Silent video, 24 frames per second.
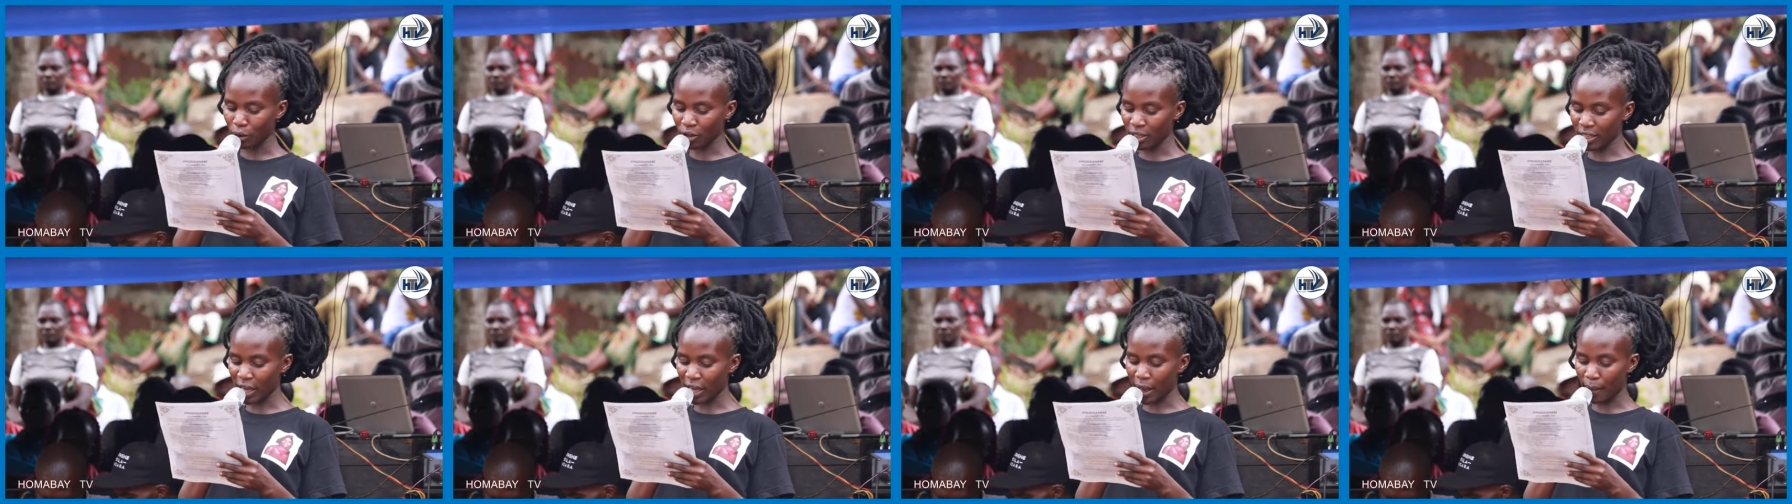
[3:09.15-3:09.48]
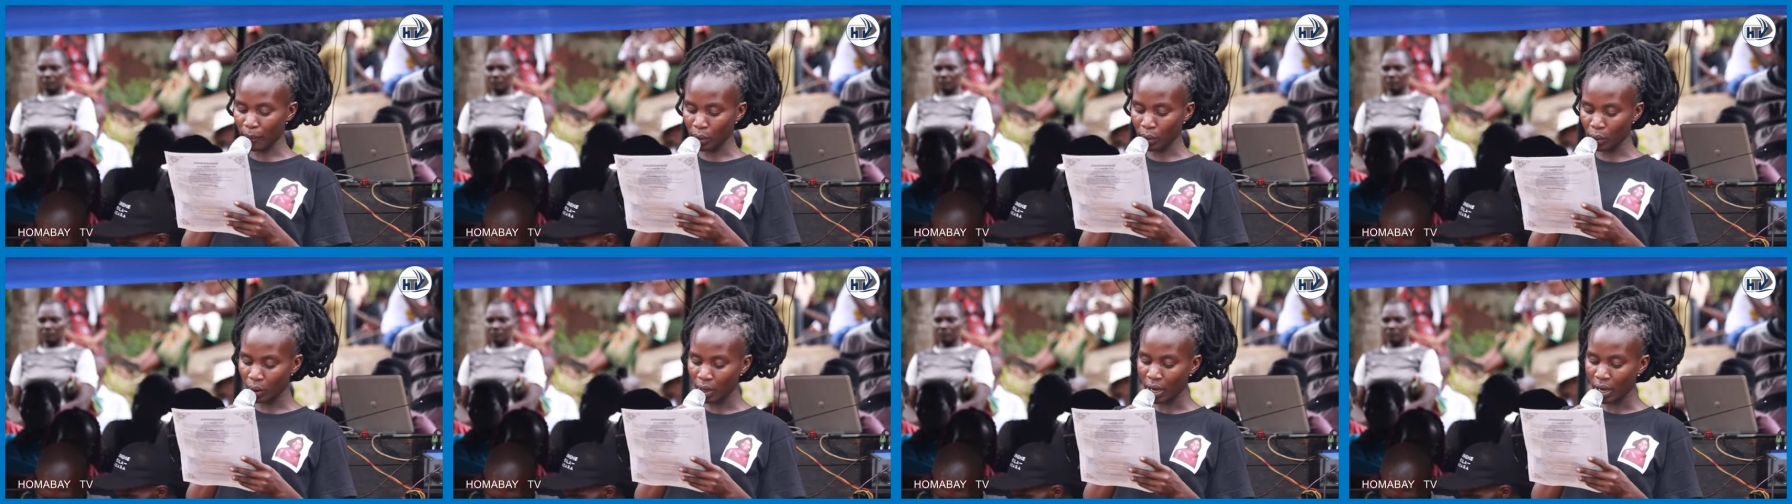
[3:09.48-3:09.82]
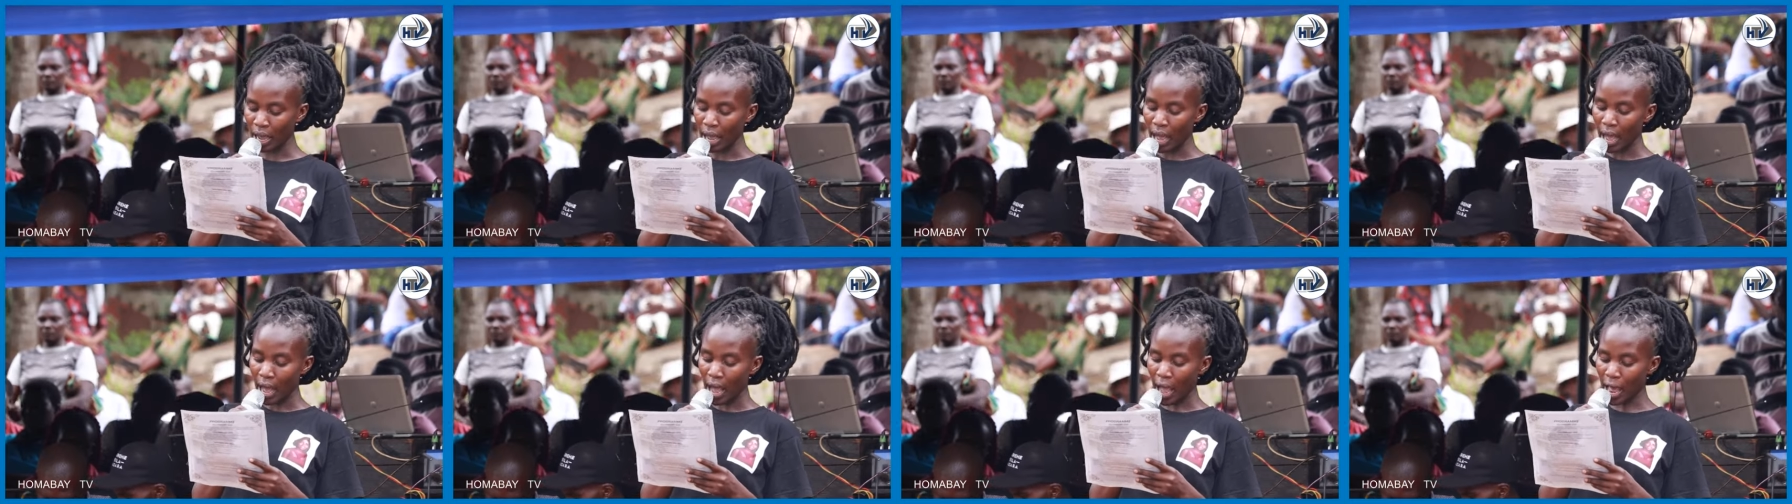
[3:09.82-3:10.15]
Odhiambo
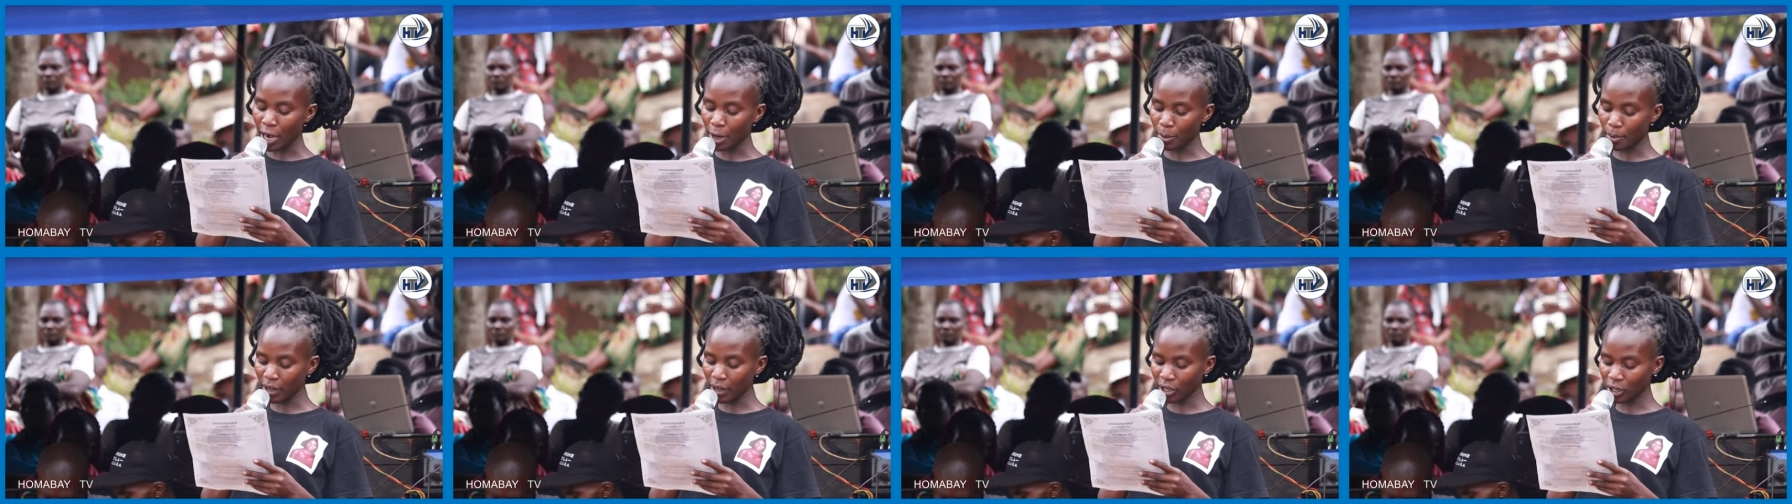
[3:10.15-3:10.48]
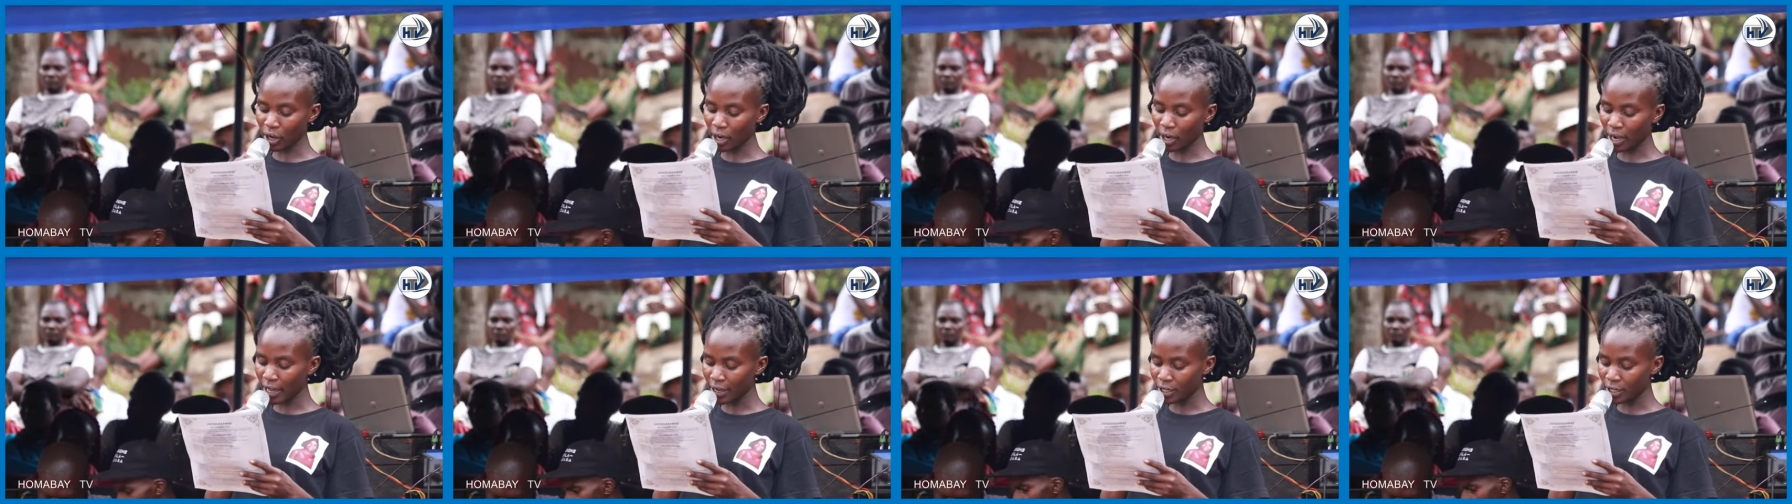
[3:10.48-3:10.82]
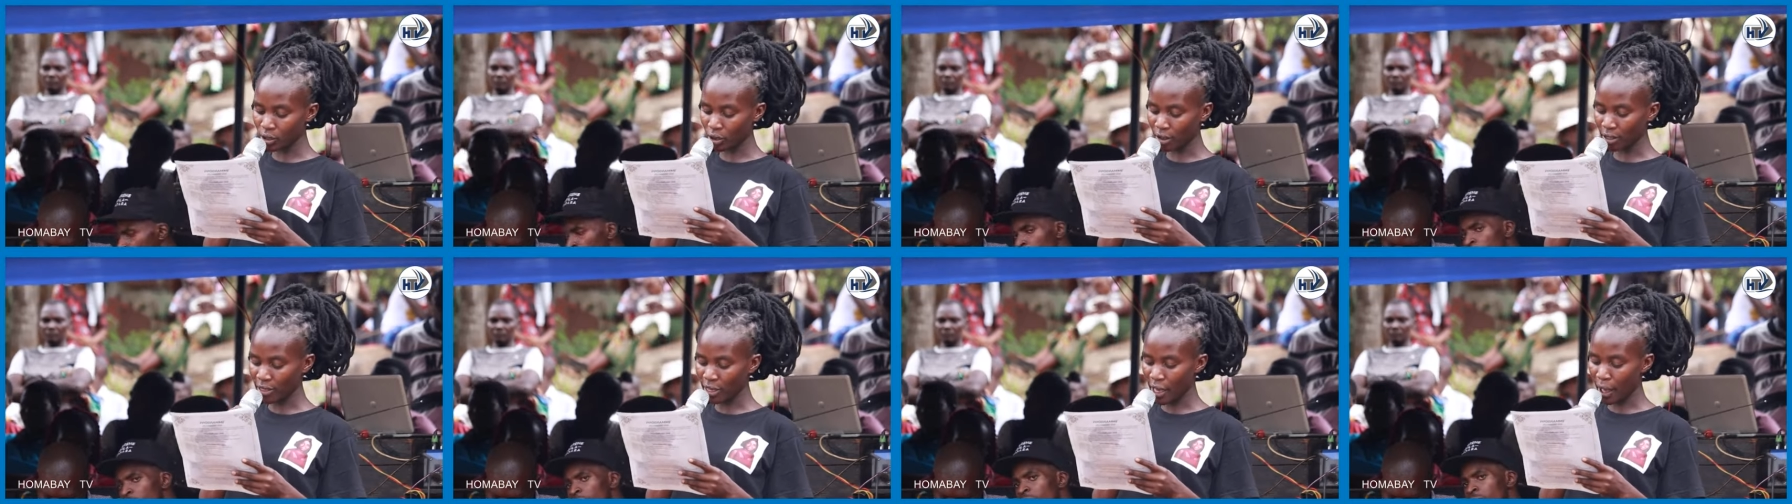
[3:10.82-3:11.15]
and
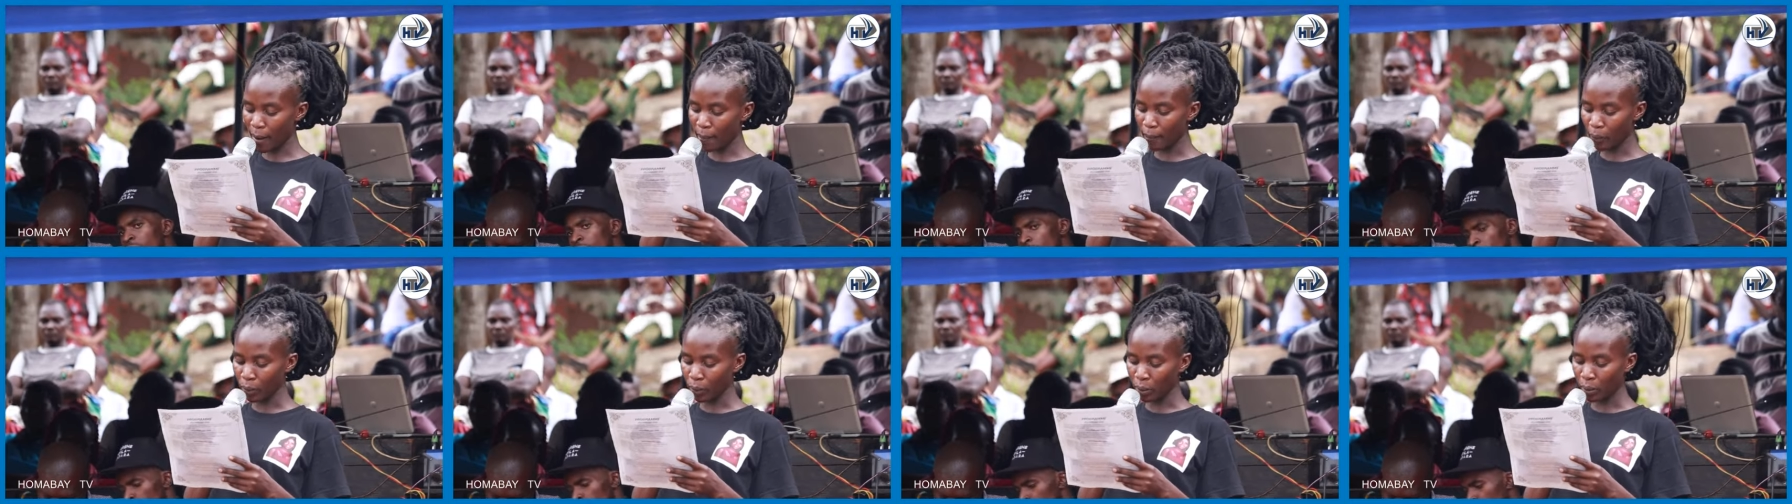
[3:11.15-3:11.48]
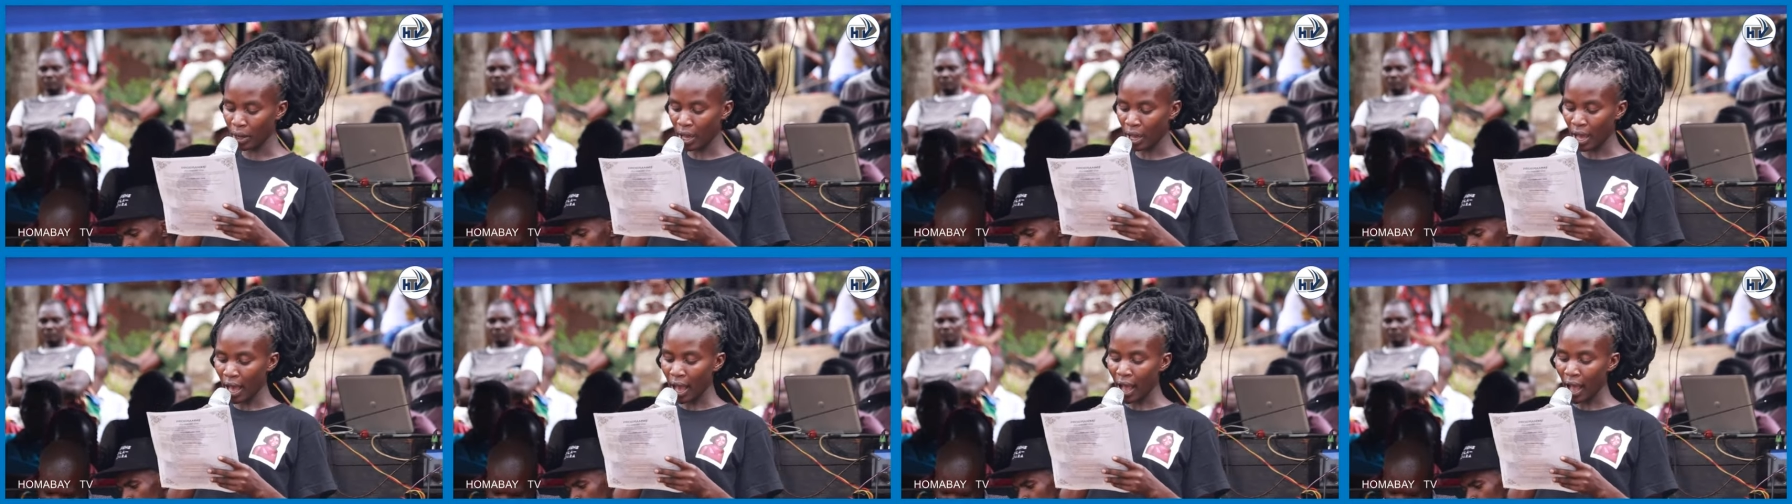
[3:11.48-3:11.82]
Maculette Odhiambo,